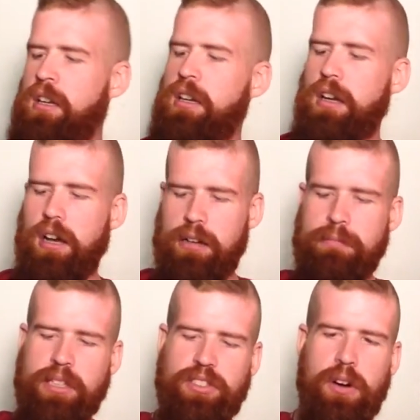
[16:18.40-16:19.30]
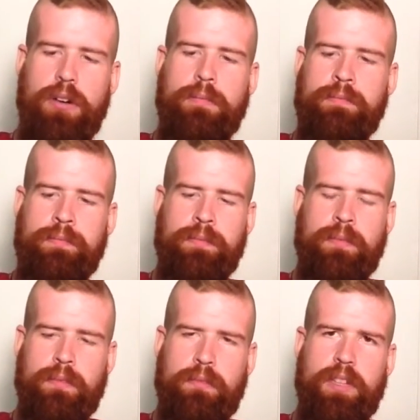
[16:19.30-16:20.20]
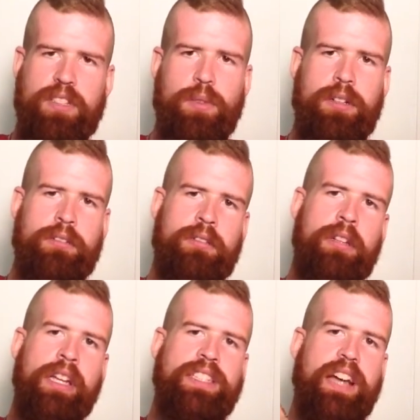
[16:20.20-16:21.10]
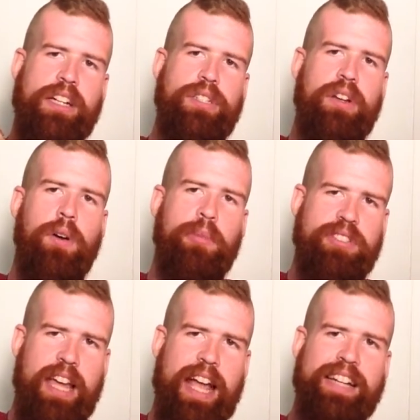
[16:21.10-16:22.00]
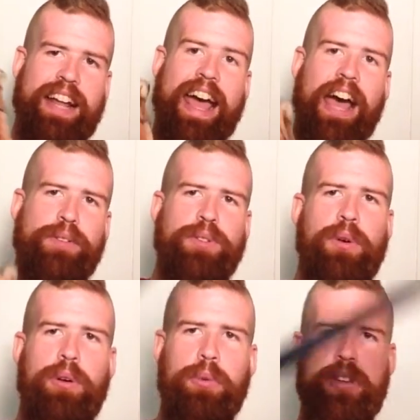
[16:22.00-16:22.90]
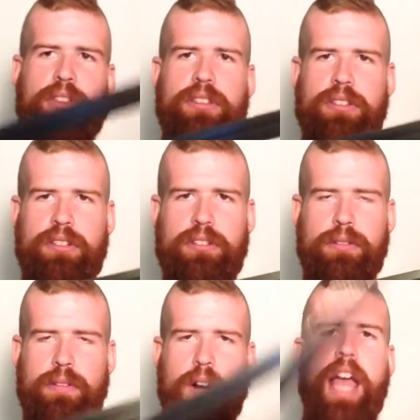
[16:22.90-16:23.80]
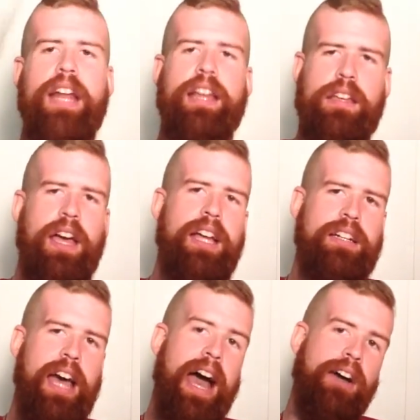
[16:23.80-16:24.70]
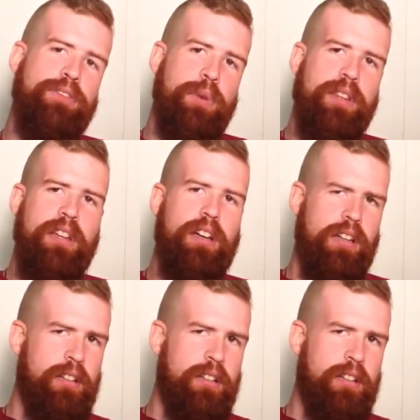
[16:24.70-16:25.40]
and so this one is actually almost a hand and a half sword with, or hand and a half with a